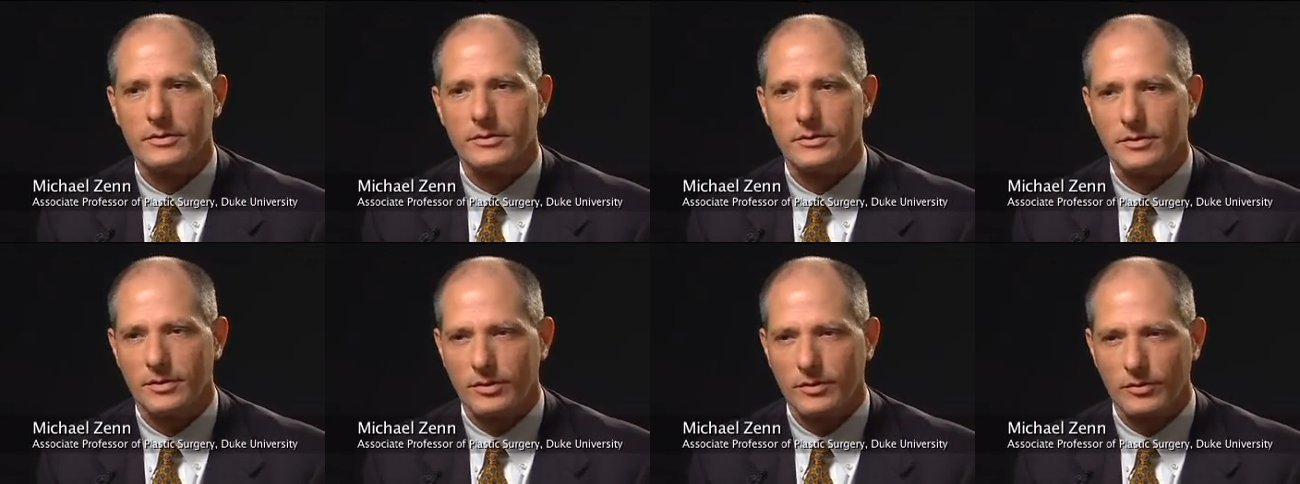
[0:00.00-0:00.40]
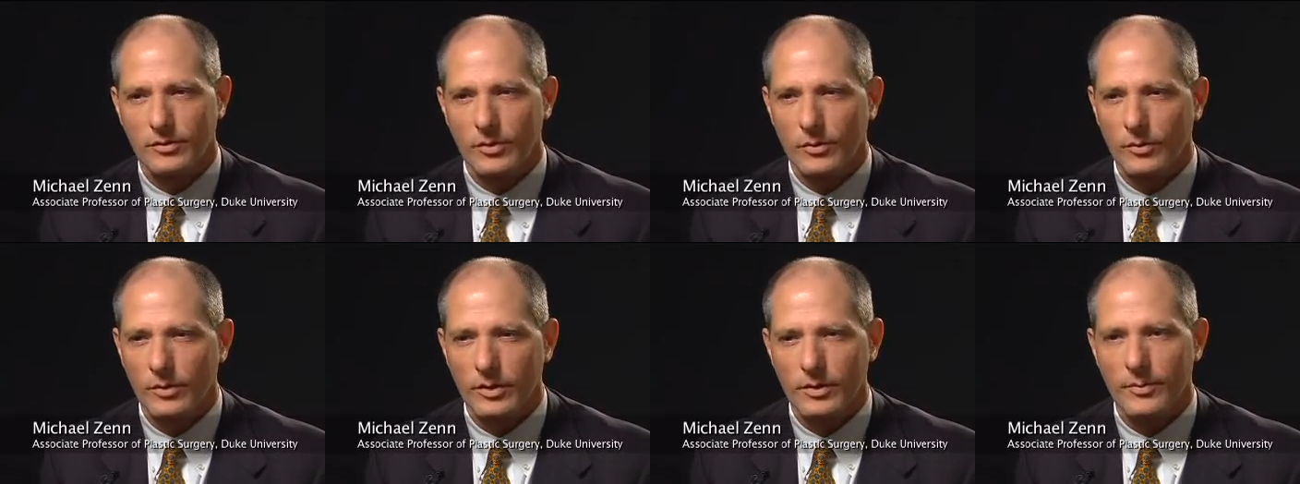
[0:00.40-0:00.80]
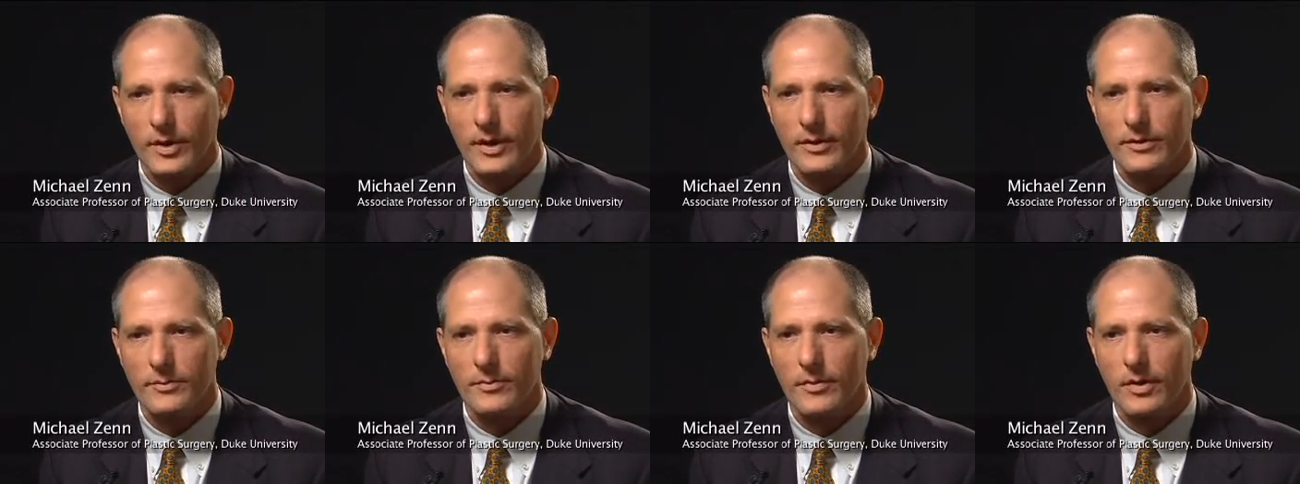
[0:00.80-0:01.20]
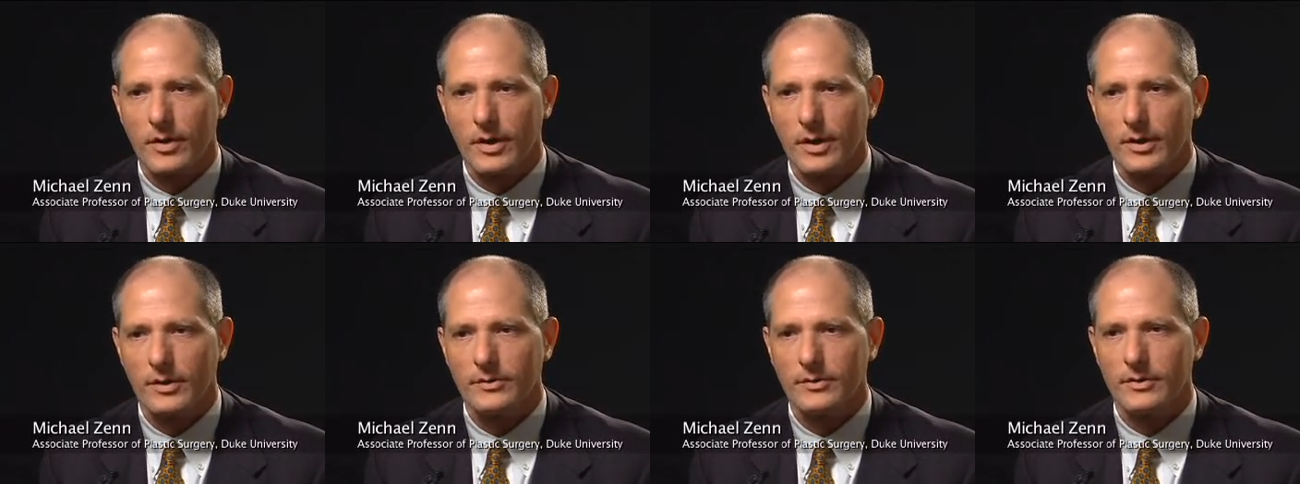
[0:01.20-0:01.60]
and you can know where to make the
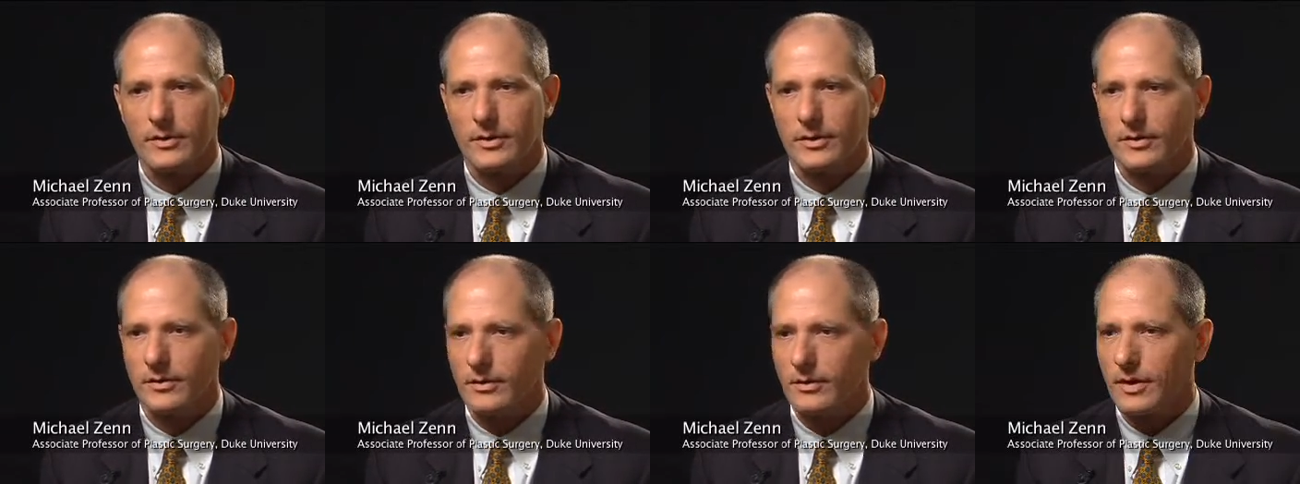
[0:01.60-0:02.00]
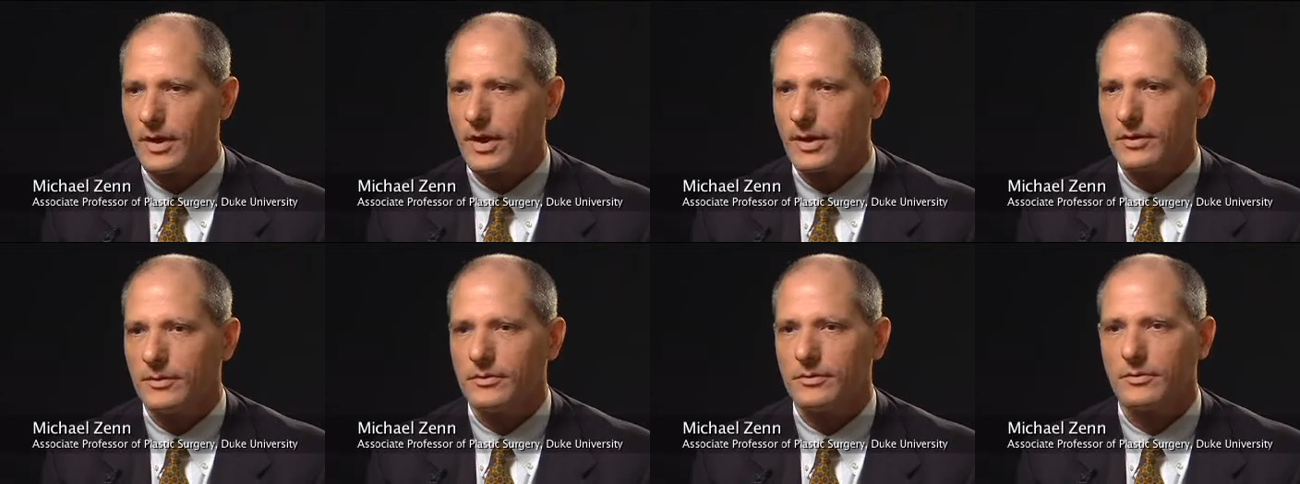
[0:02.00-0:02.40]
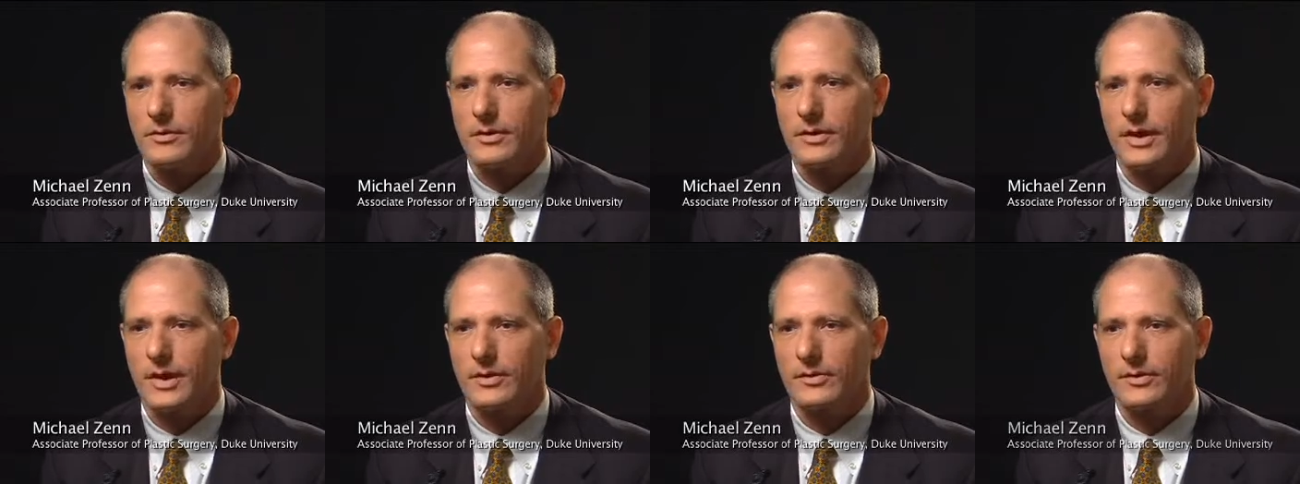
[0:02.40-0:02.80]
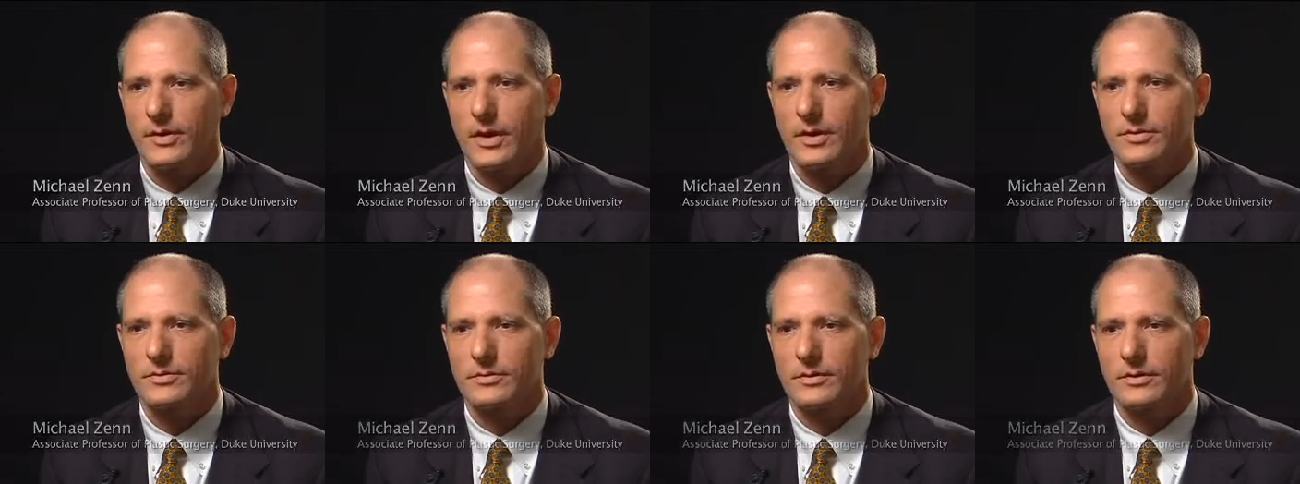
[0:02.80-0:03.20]
marks, and you can know how to do the
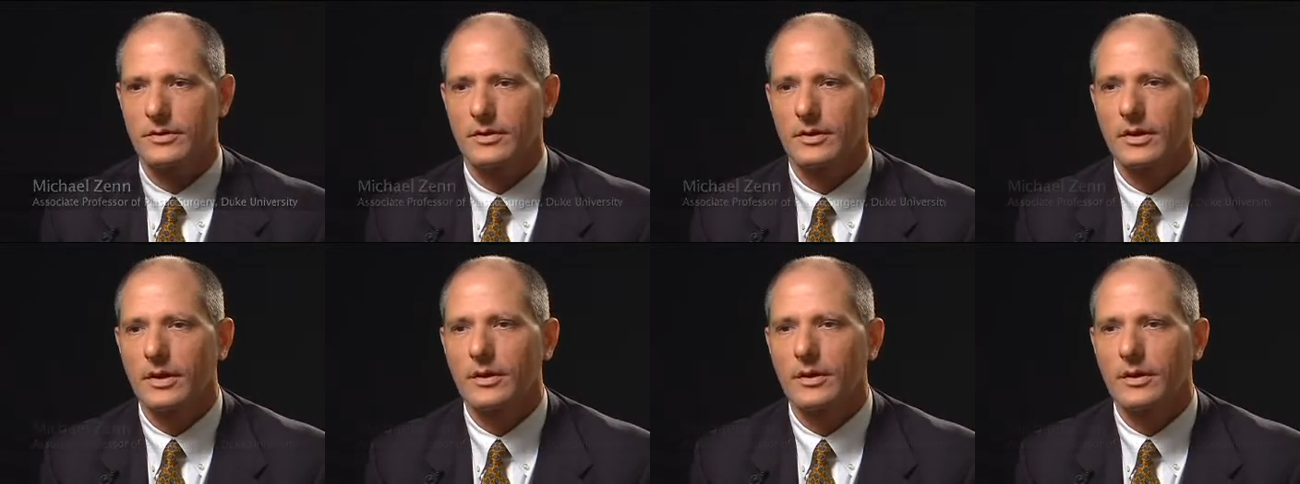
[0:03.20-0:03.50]
dissection.